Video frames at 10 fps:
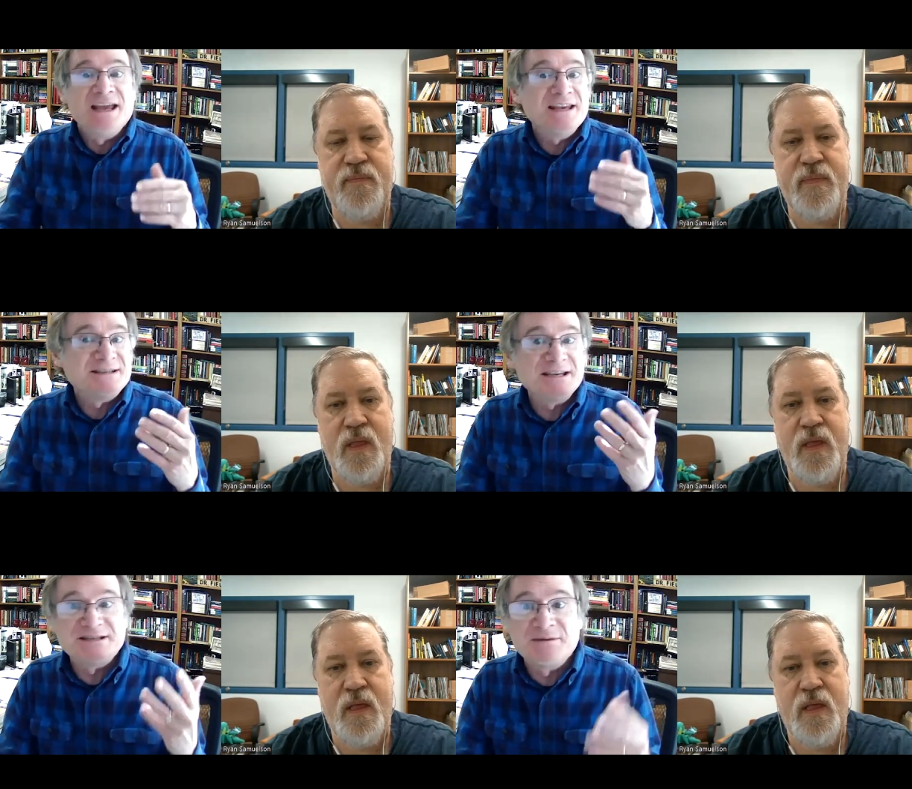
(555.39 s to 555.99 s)
Speaker 1: He
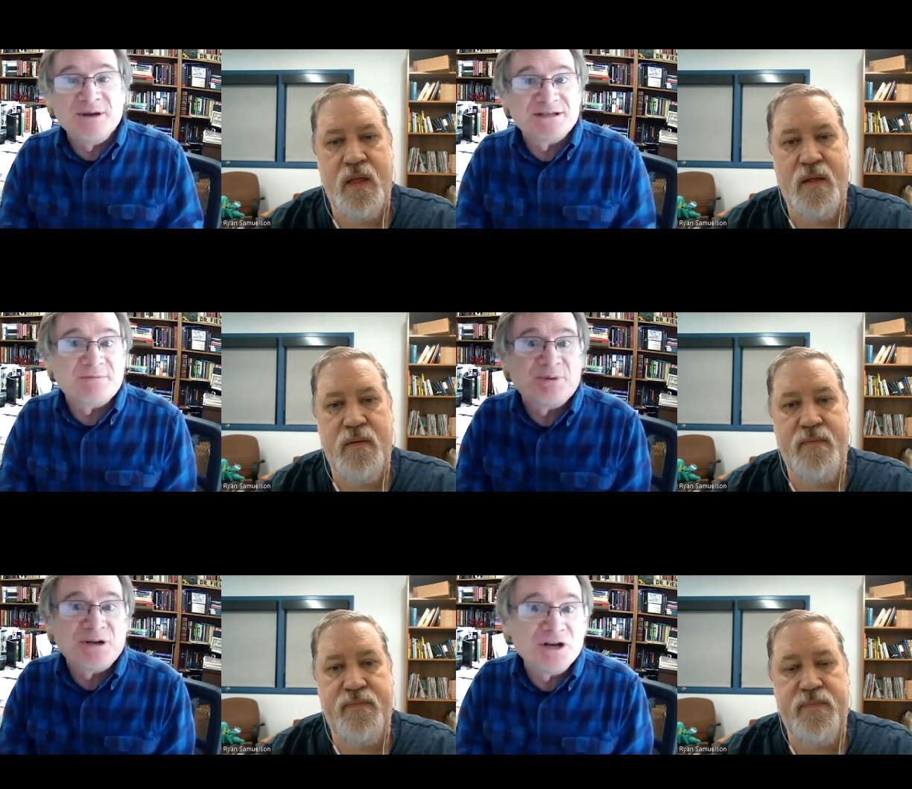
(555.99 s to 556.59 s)
sees them as
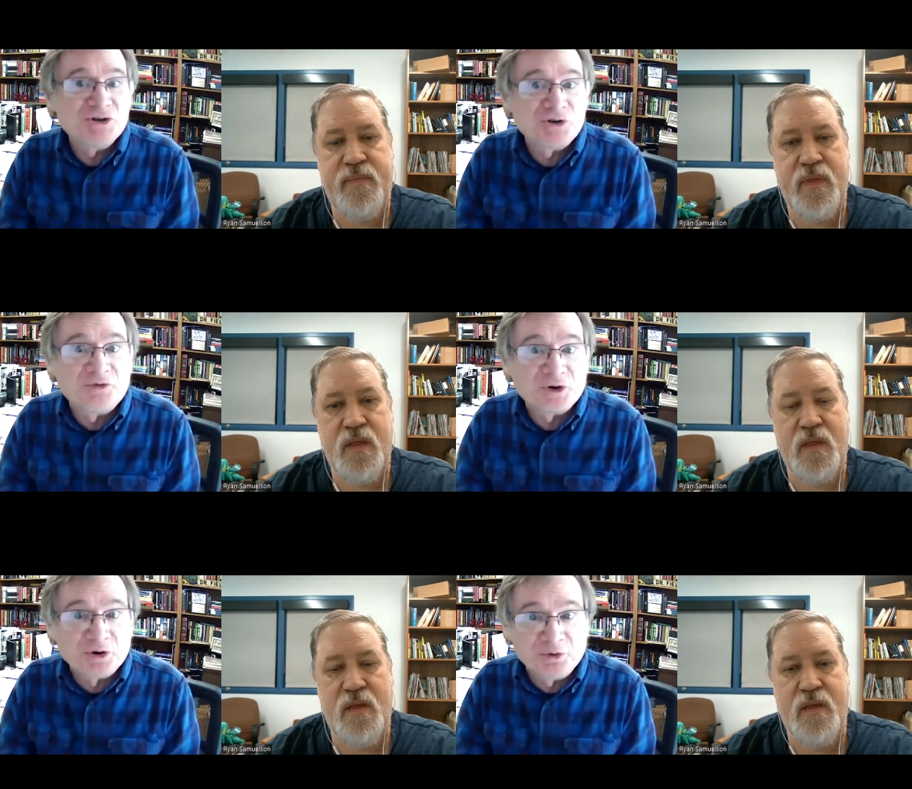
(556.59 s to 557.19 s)
a potential
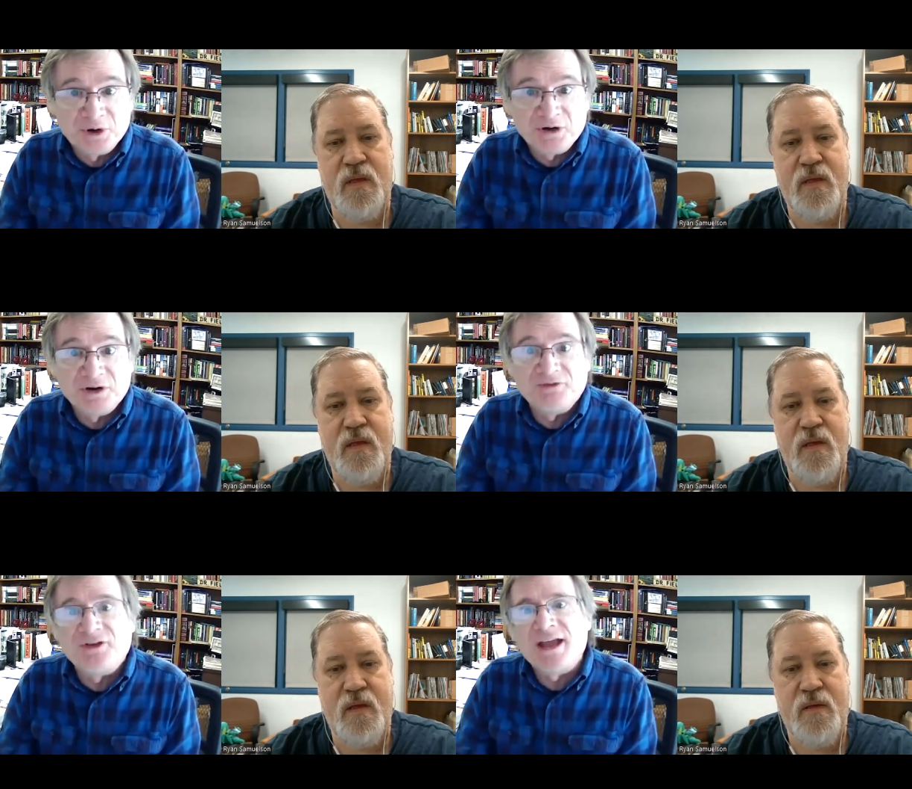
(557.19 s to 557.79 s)
for career
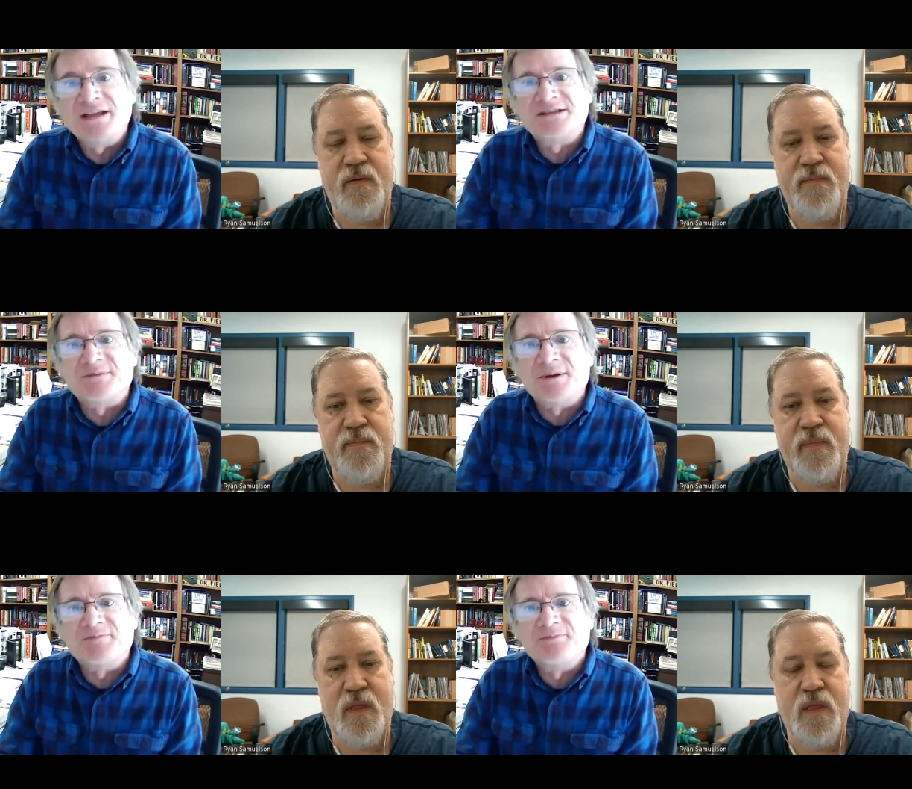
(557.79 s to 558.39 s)

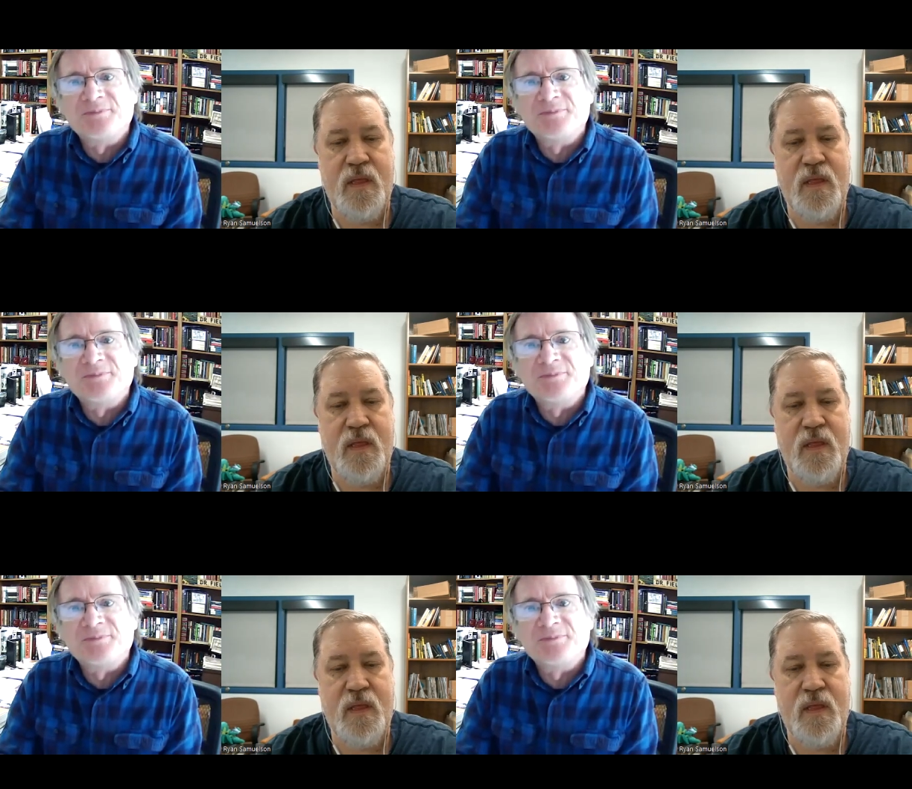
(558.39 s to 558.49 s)
advancement.